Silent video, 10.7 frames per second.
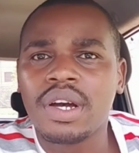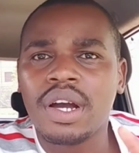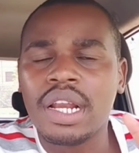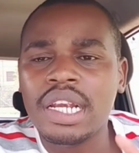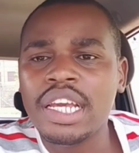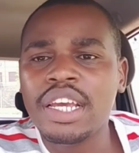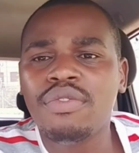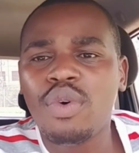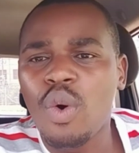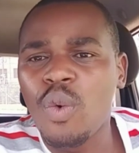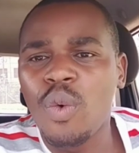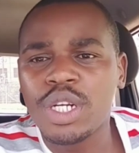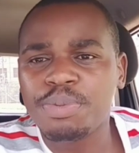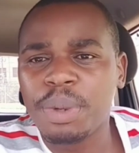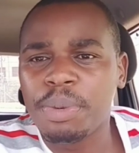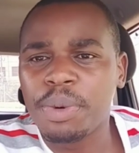live what
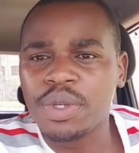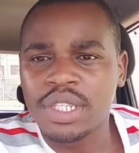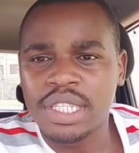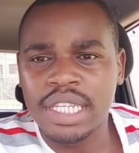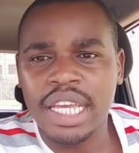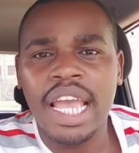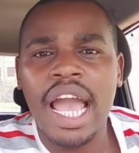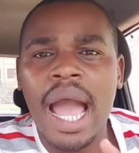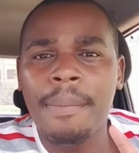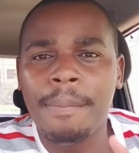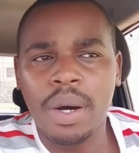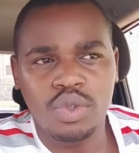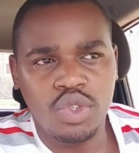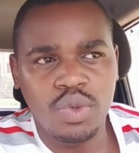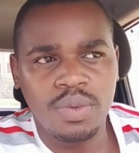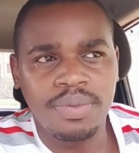people say about
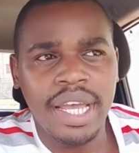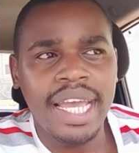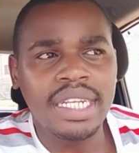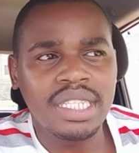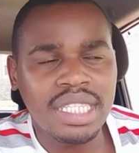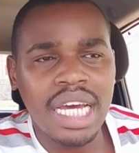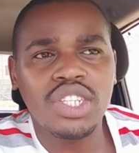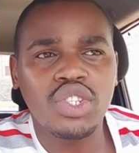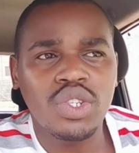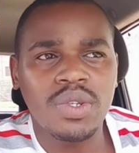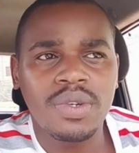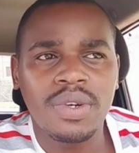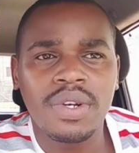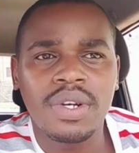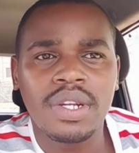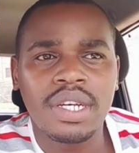you and start
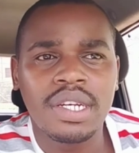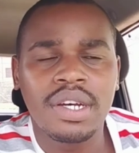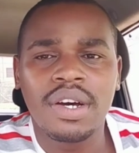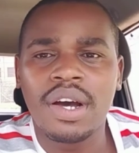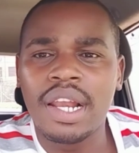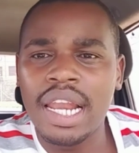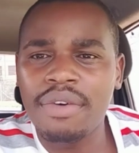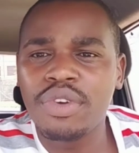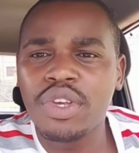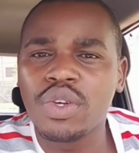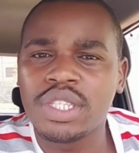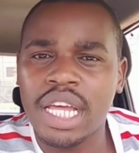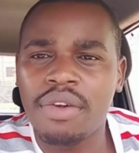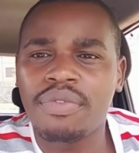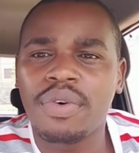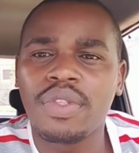loving
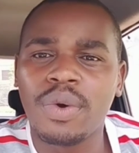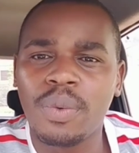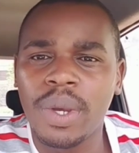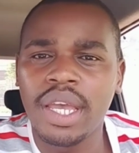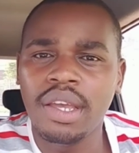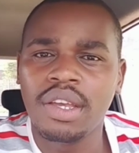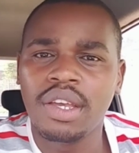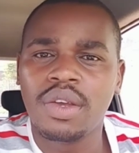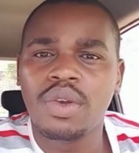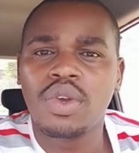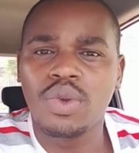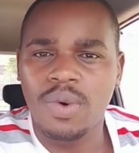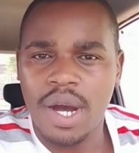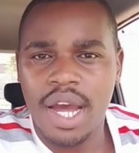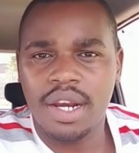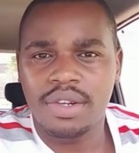yourself the way you
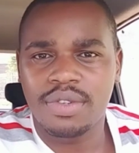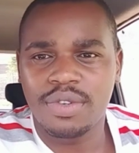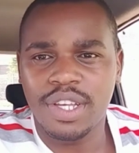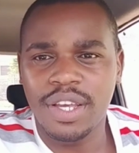are okay